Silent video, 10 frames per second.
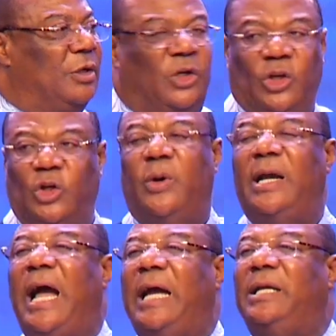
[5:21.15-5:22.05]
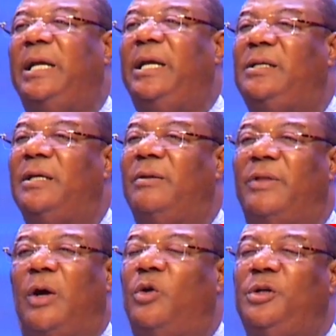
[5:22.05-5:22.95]
you and I need
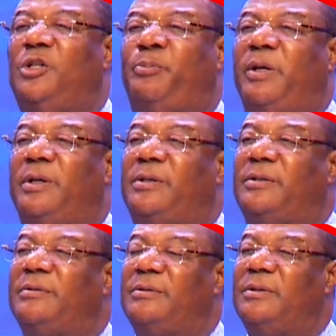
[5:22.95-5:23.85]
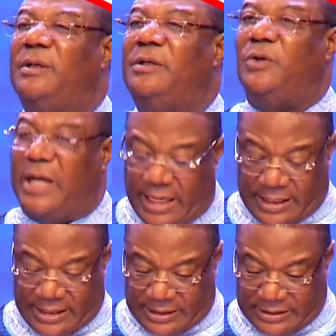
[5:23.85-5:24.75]
the Holy Spirit to
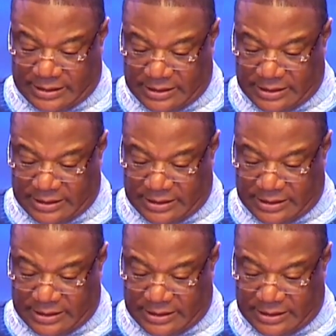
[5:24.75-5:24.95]
guide us.